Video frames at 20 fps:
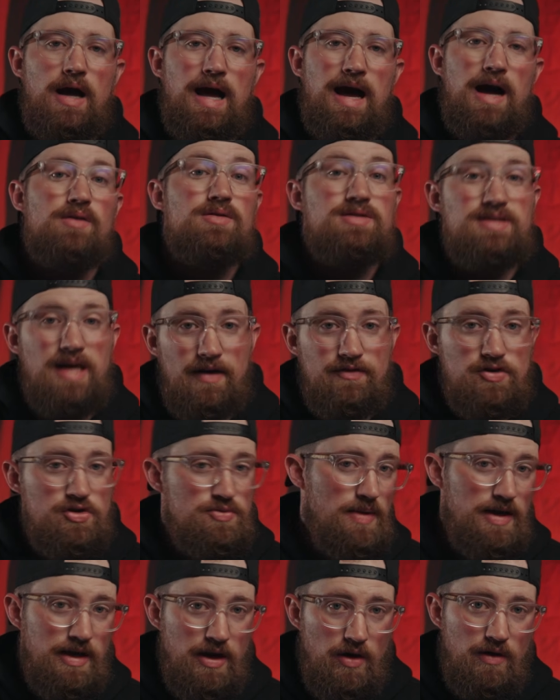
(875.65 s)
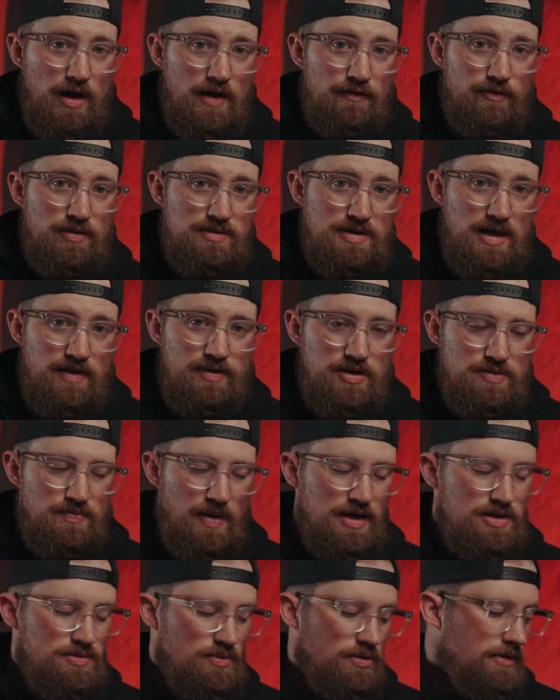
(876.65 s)
outside of just make your rifle as heavy as
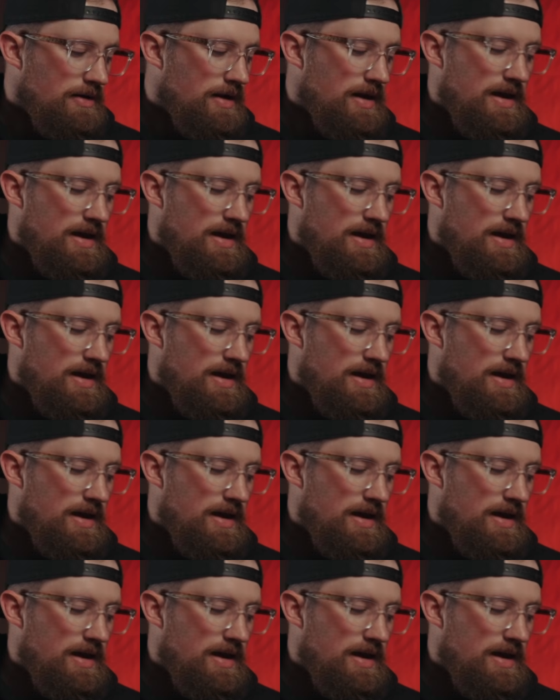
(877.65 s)
possible,